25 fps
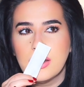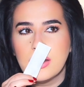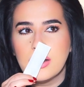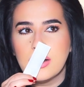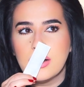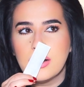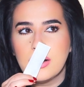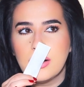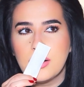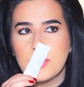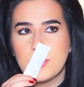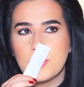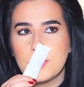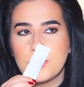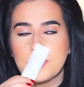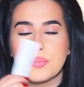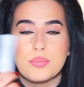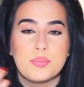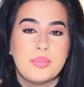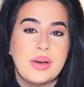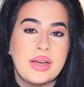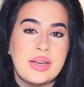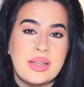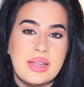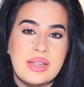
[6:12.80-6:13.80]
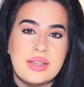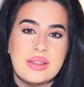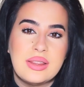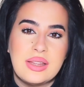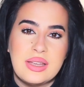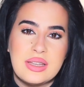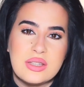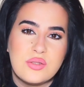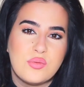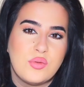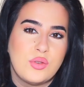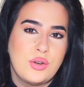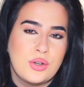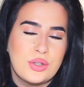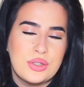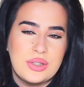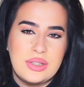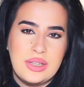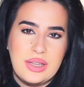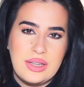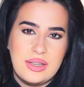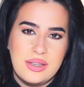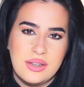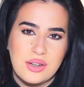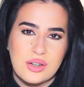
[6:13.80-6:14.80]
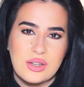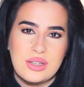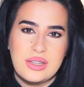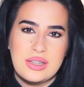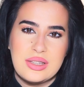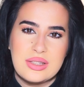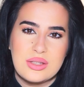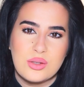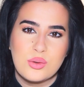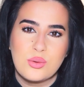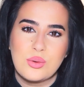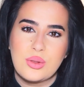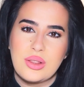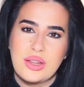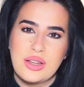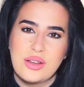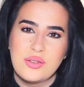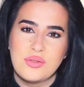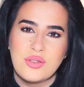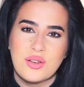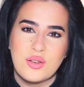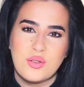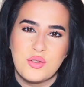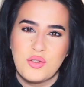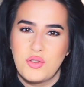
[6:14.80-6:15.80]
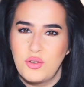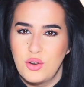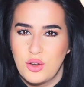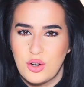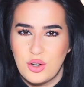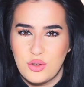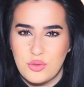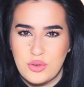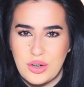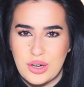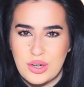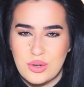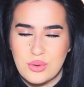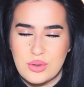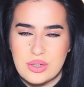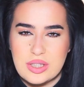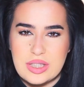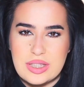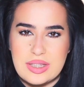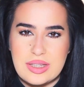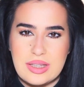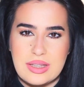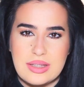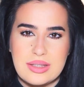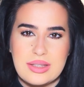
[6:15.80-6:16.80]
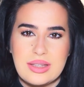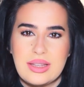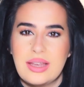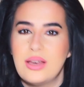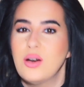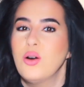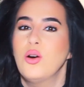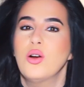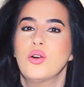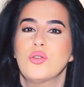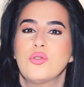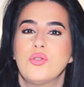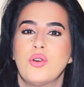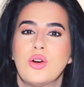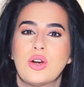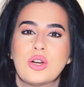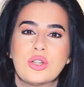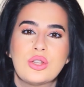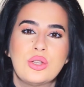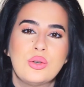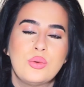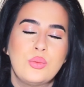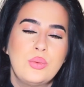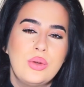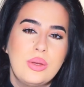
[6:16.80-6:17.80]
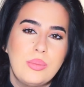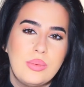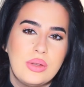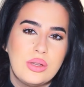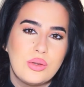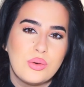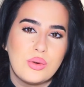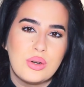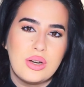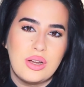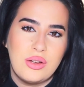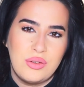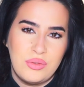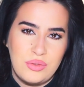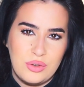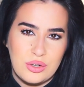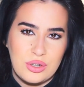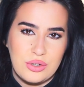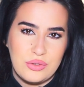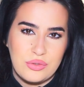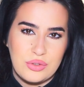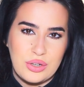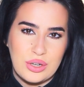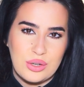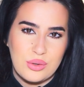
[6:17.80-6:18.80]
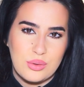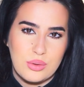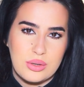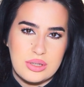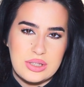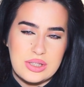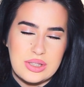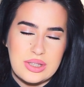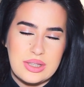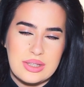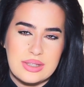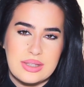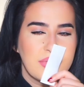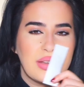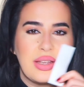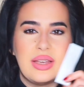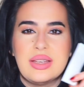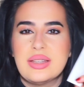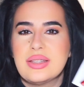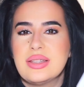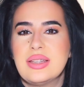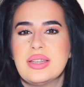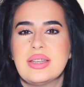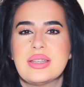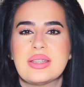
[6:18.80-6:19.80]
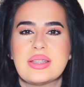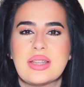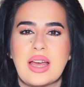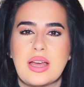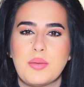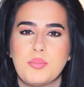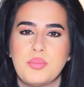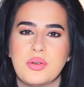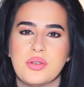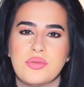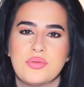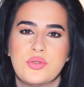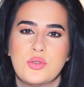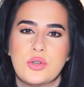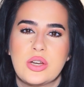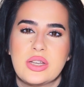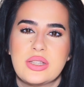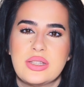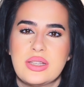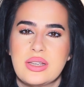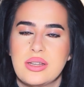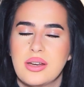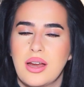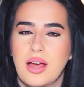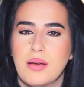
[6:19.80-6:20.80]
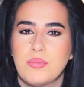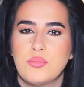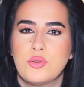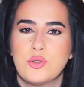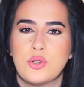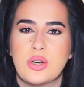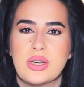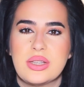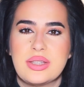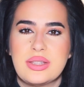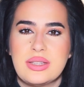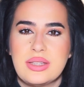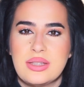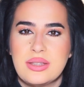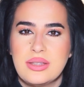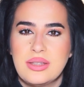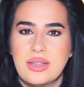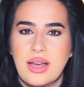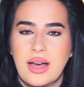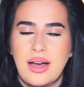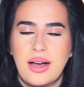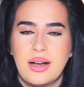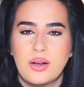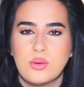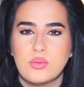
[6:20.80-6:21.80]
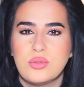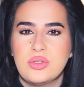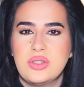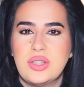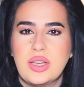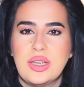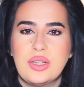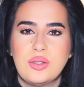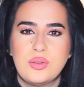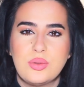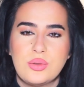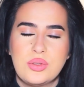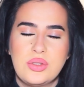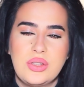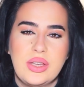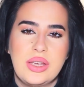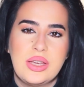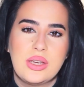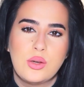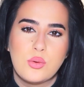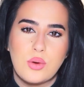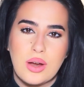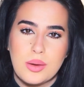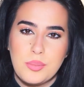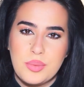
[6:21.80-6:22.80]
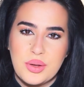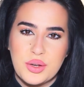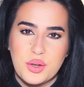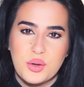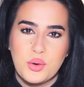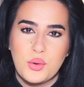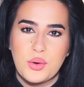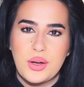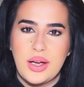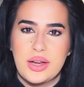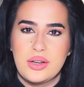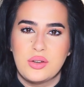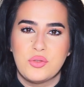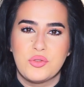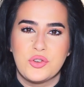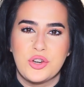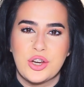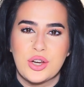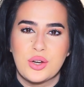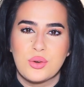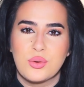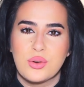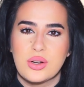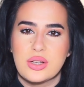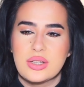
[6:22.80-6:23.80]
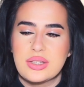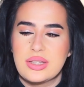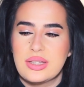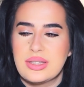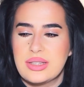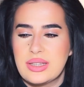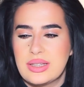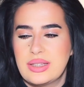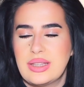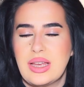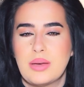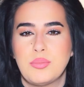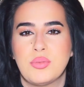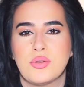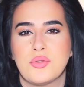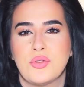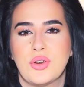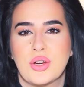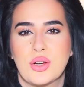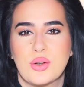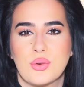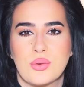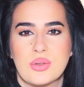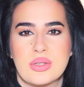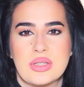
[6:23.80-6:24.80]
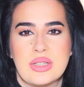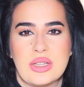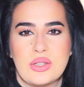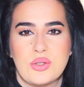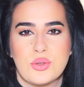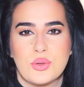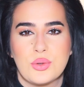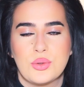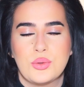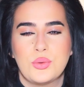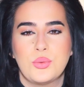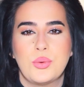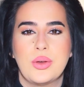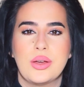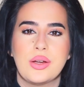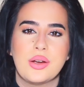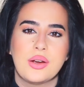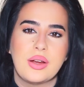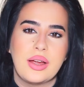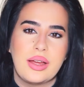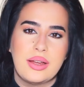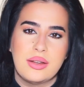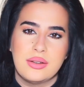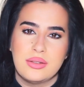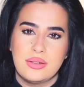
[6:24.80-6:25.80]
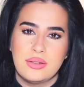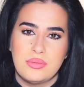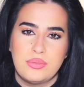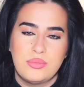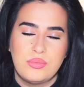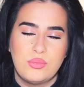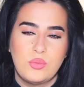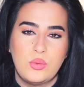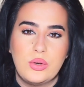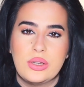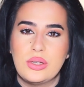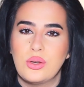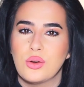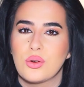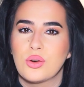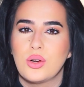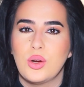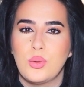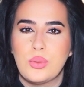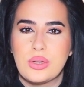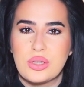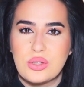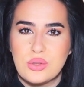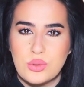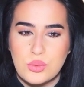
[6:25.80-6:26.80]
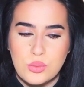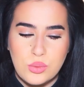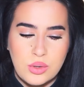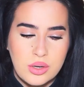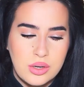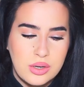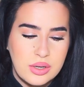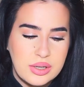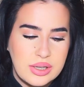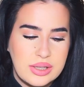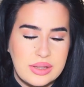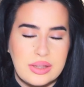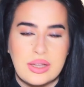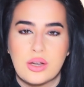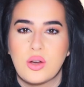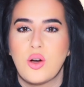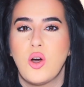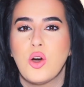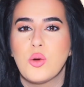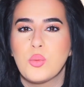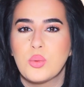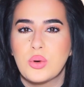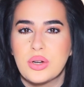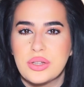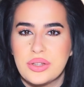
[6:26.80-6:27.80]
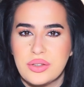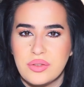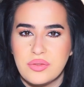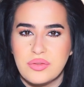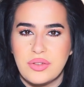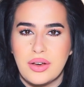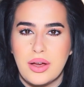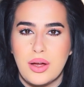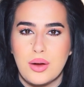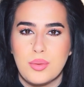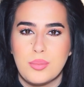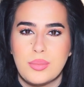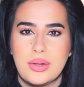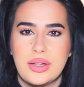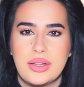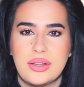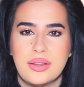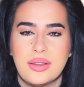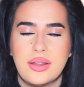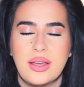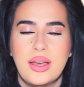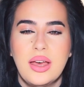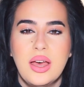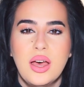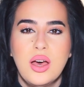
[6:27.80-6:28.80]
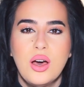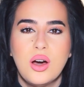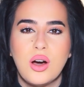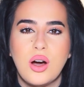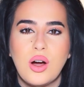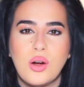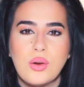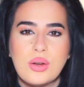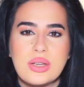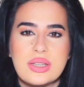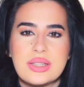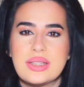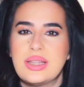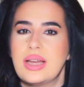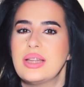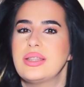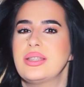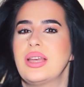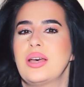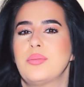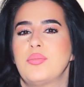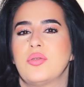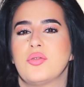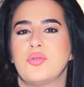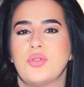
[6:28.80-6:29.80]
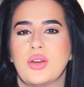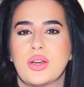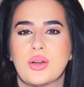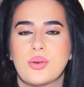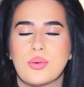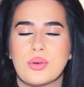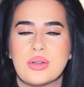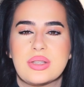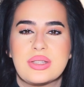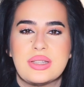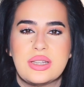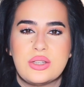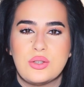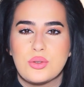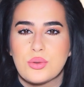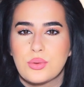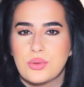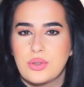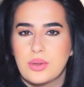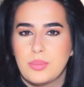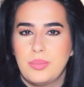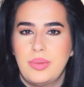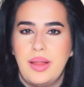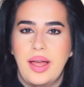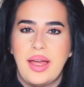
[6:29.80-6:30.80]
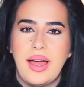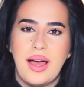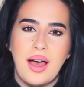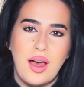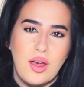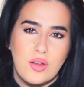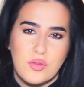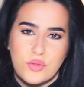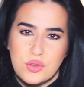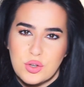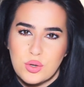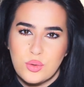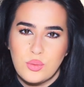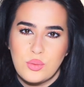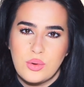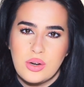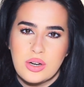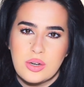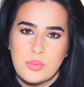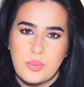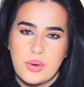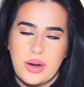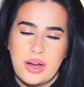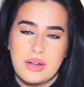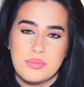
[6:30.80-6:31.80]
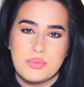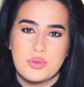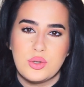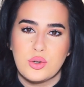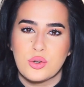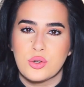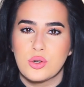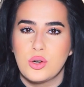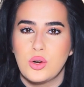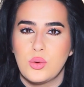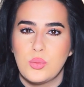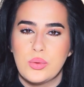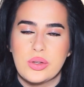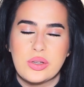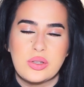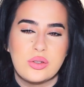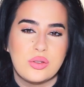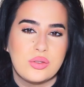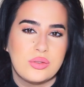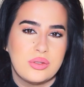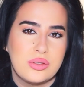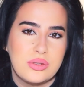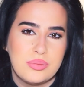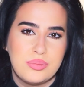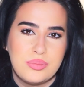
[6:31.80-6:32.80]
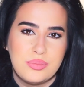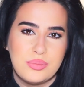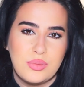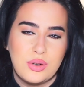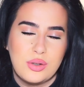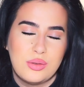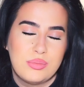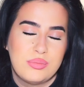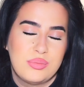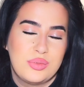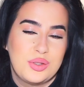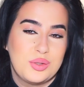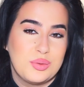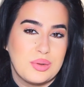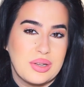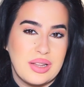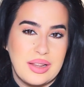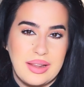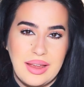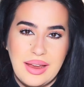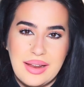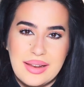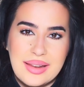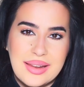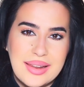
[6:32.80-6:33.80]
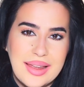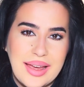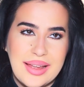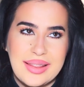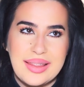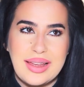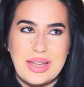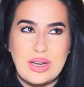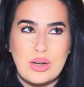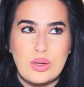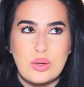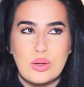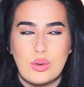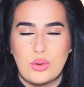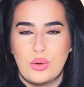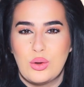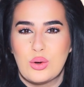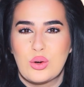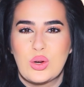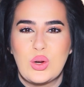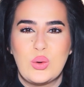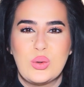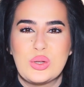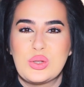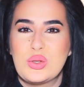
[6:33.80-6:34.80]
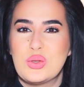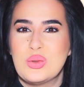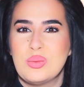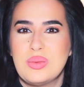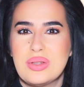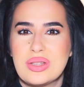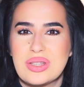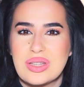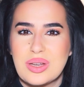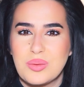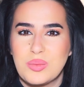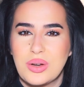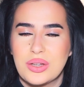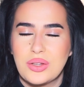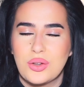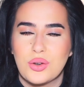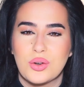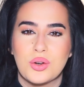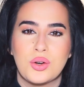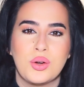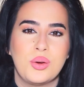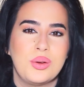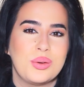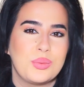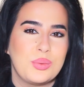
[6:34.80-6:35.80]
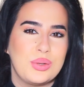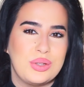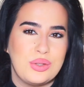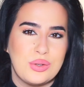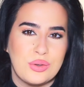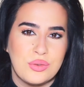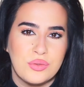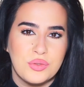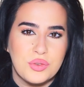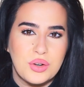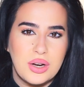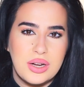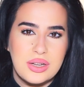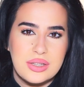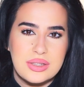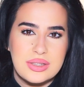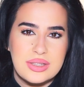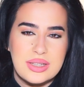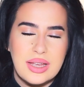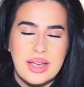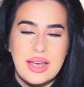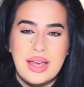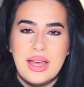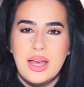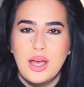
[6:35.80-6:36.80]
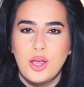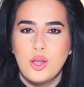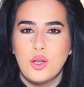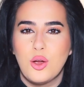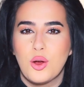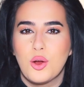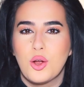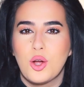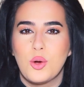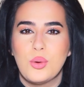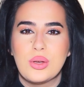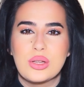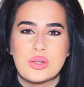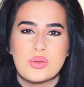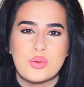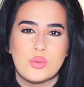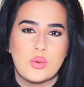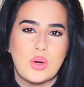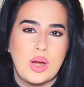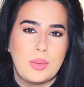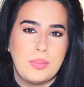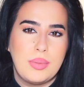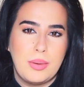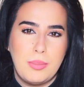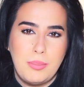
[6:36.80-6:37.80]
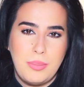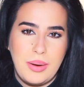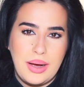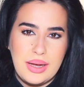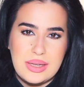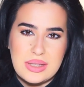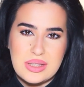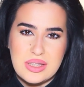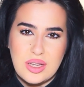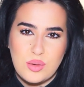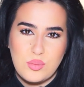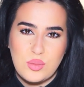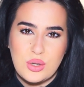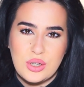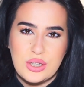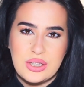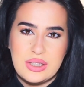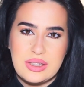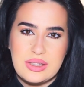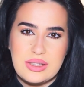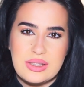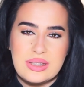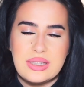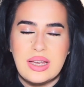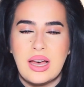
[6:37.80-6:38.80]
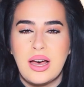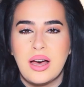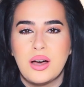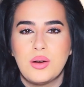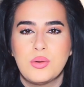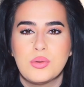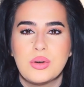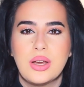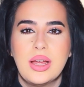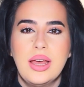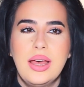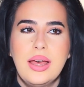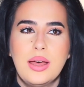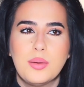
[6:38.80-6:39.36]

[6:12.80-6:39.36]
But it is for the girlies who love floral fragrances, or for the women who love floral fragrances. Is this type of dress it up, dress it down, day-to-day grab-and-go kind of fragrance? Is the type of fragrance that you could wear when you're going to work in the corporate environment? Or is that type of fragrance that you could apply after work? Perhaps you're going to a date night, I don't know, you're going to meet someone, you're going with your friends, you're going to grab a bite somewhere in town.